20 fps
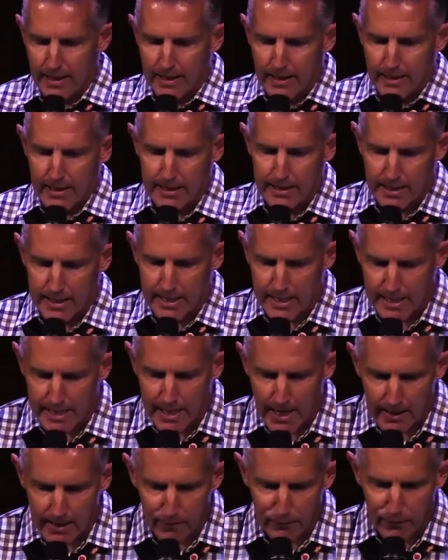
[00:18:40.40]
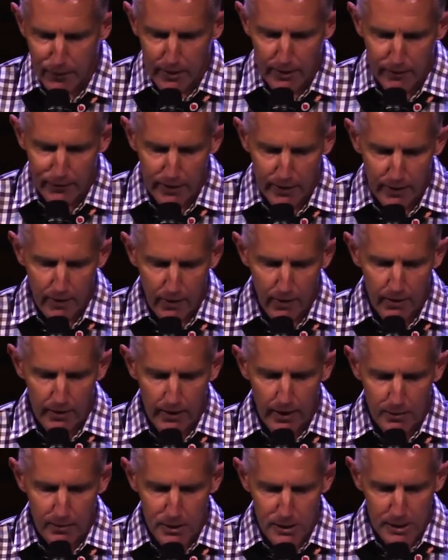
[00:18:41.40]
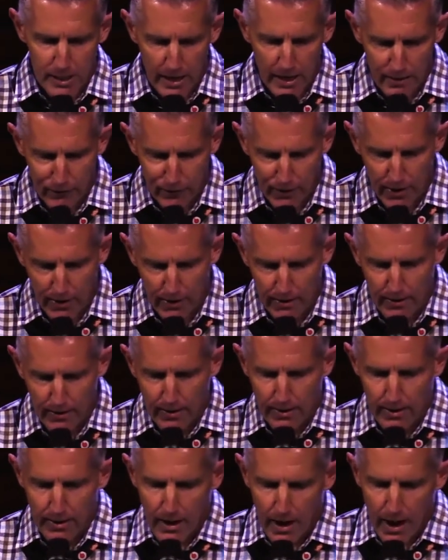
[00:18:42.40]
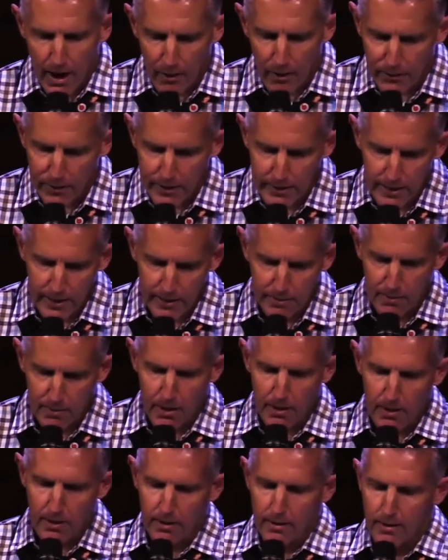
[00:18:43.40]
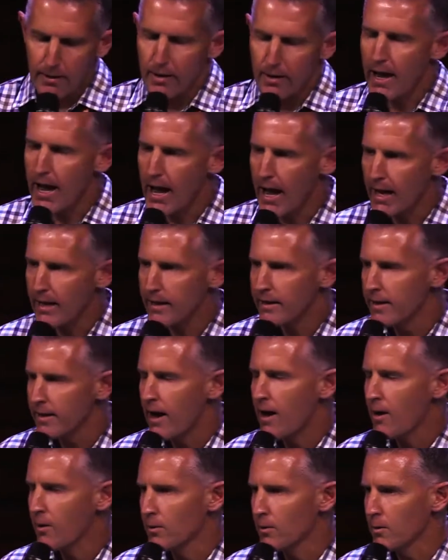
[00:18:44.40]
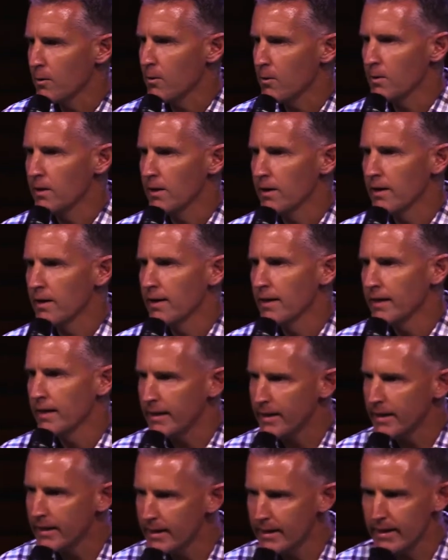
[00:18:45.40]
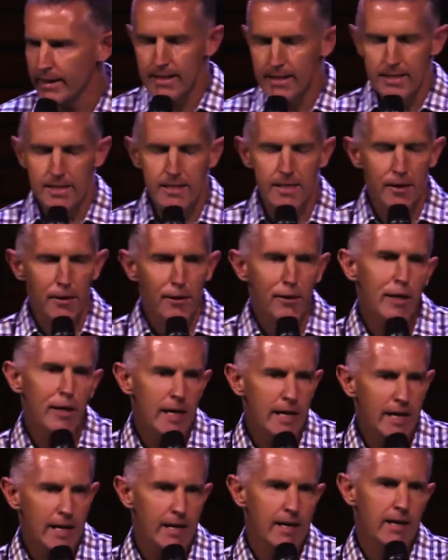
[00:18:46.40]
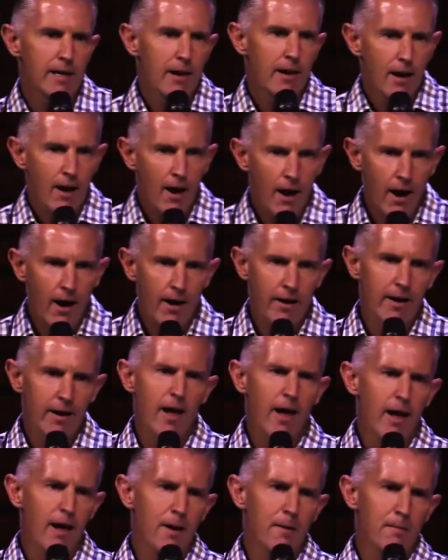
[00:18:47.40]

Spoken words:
he's the Son of the living God, our Savior, our Redeemer, and our Lord. He is the I Am.